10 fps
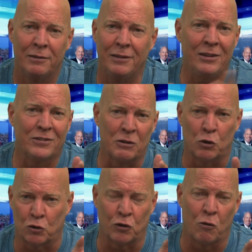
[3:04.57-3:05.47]
these
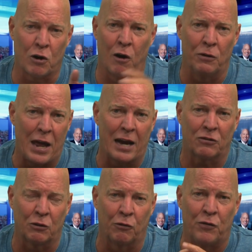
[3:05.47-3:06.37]
so called
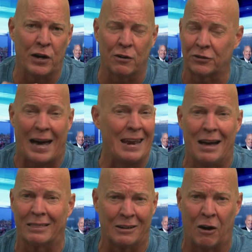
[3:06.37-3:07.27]
national figures got
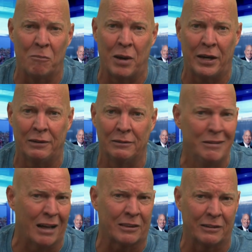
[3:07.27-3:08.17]
nothing on me.
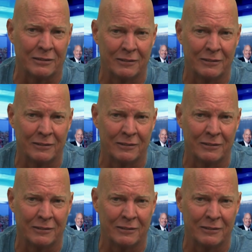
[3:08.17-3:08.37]
Nothing.